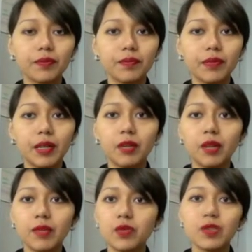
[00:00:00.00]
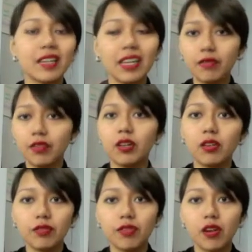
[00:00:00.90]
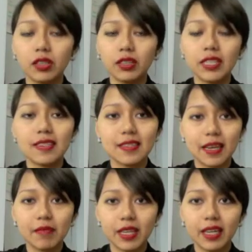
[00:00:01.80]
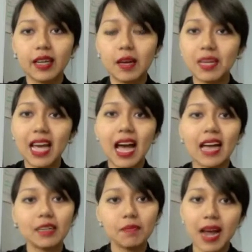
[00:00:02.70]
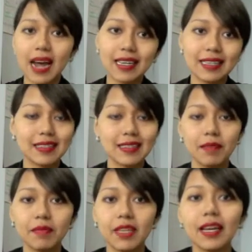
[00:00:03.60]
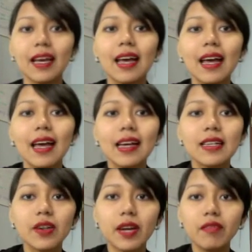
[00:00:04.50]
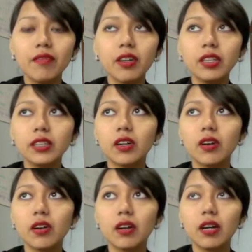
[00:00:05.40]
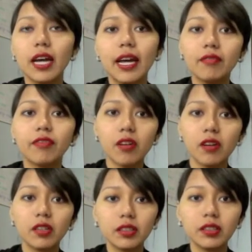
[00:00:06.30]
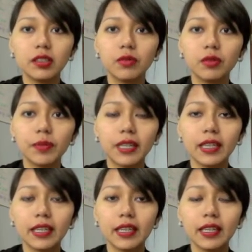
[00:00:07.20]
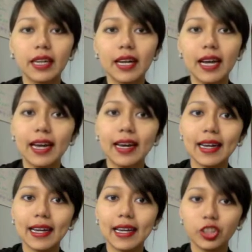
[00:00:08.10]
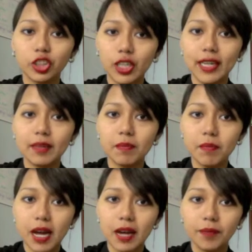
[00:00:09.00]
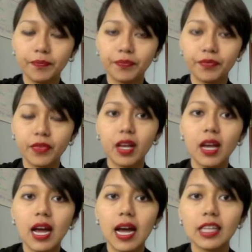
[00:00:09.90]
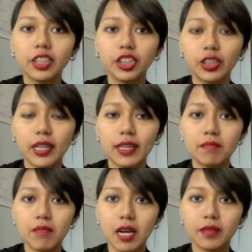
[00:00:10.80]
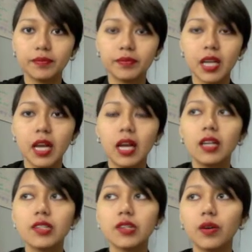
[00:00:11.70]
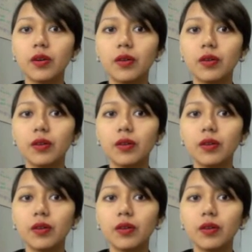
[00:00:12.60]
in Burmese we say in front or front, it's the same thing. Behind and back is the same thing. So in front or and front would be a shape ma. A shape ma. So